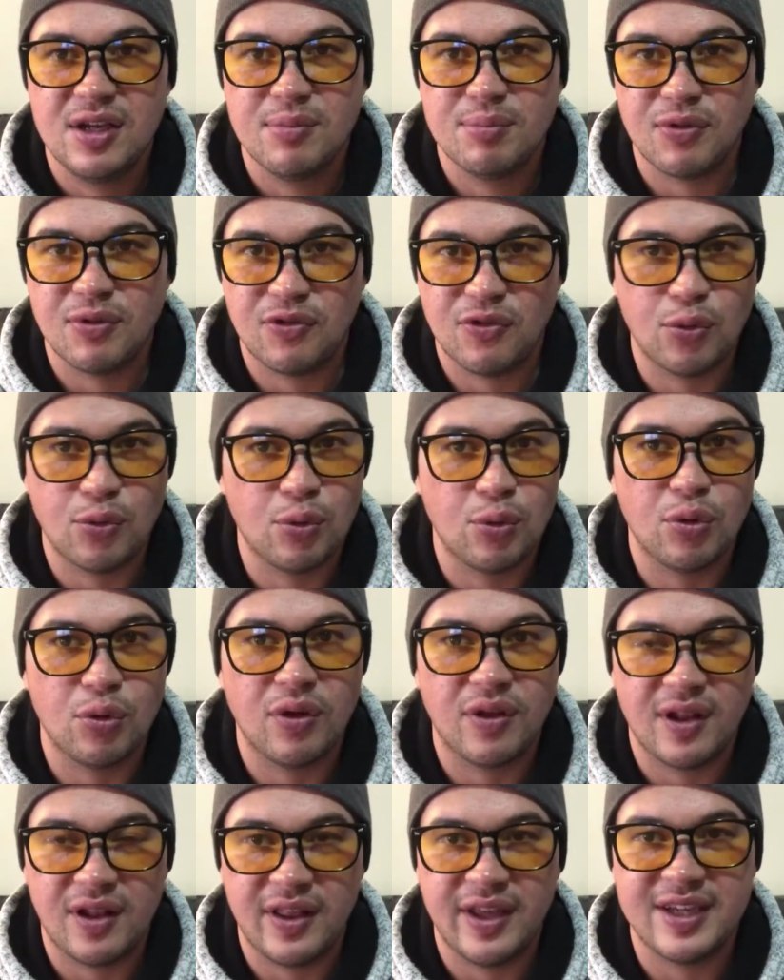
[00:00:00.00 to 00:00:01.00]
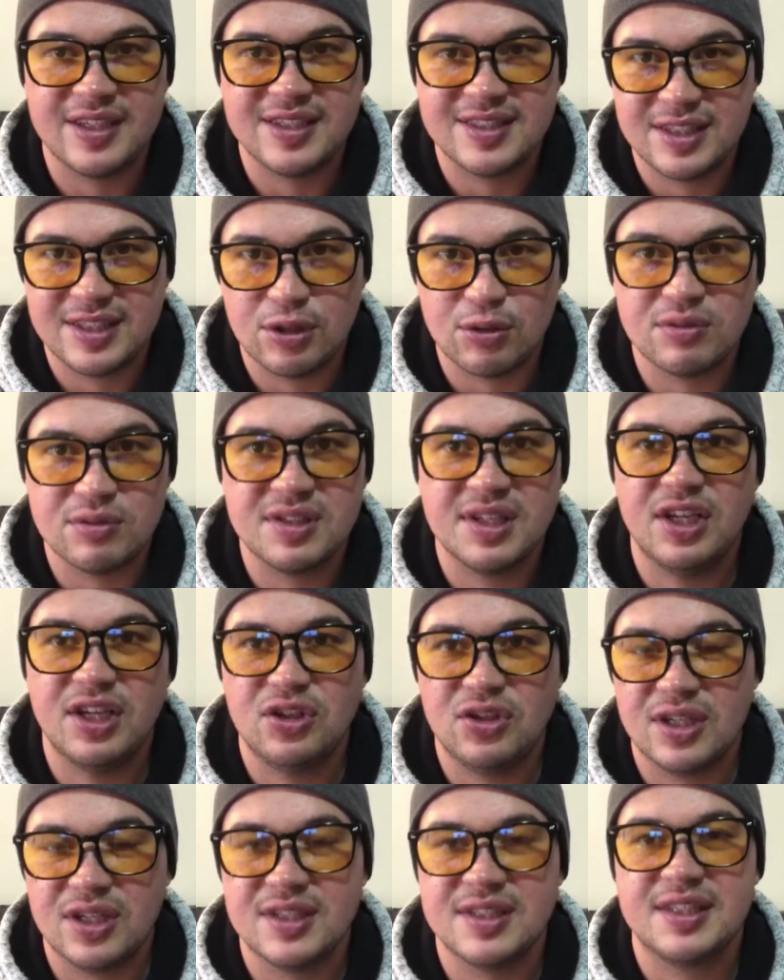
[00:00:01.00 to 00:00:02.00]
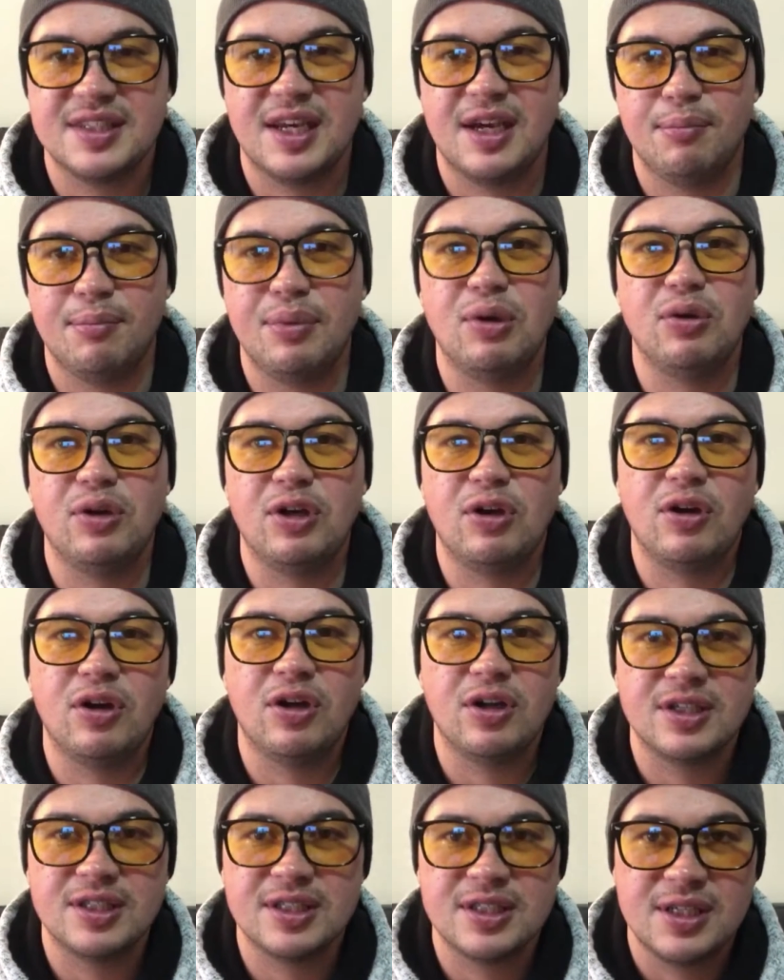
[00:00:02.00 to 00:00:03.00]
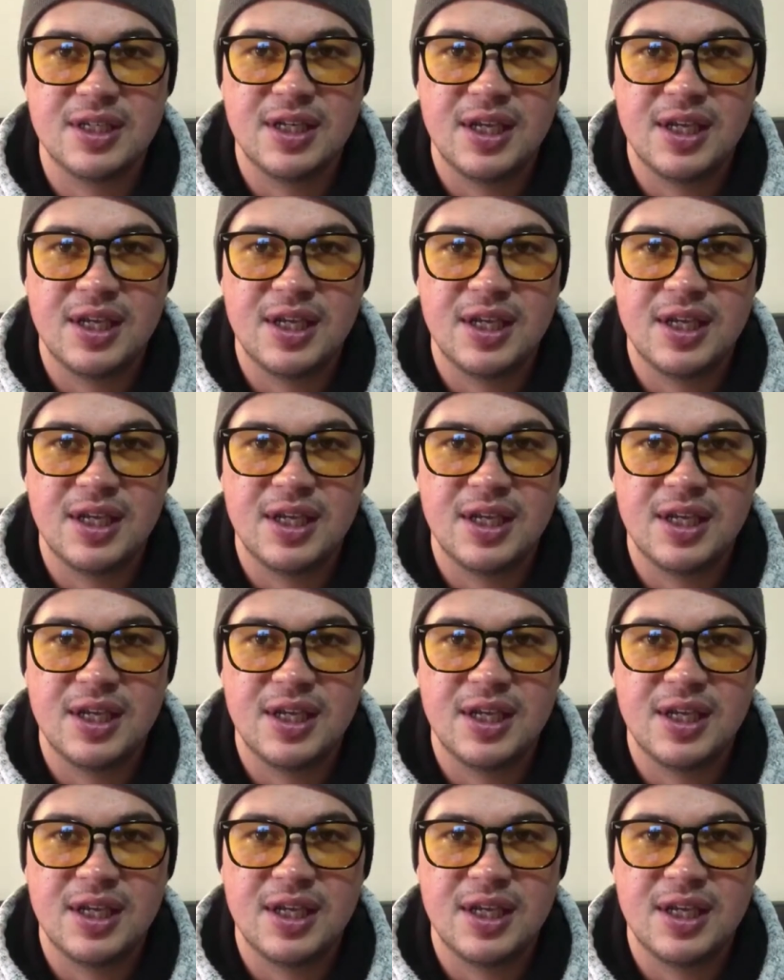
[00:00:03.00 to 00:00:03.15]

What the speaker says: before the land settles and you can start building on it.